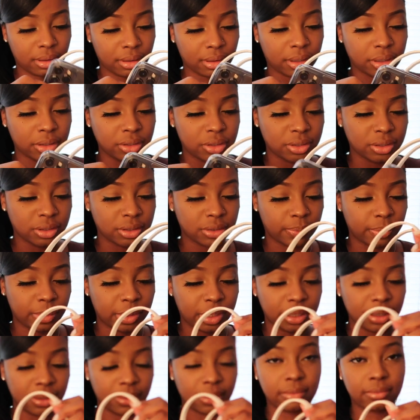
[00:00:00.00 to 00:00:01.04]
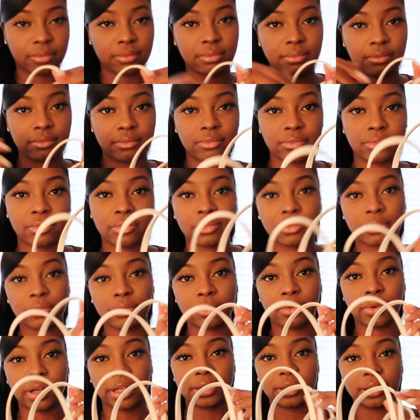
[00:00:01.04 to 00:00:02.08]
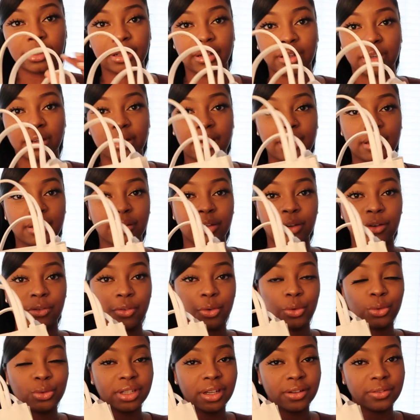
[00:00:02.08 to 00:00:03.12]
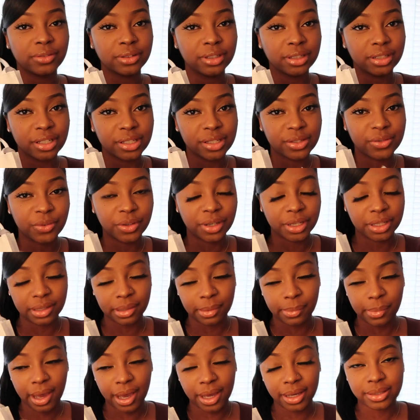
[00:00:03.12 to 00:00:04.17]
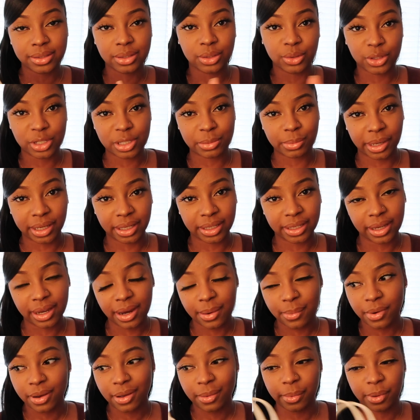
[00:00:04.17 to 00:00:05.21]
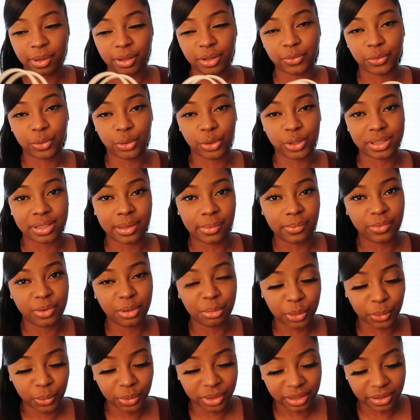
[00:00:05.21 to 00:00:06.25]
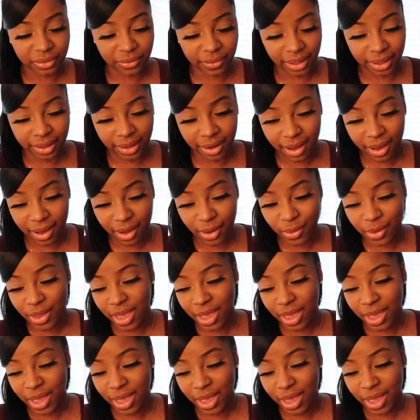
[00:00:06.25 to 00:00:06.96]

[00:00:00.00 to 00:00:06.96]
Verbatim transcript: can just put it right there and your phone definitely does fit in the bag so does my camera but of course i'm filming with it right now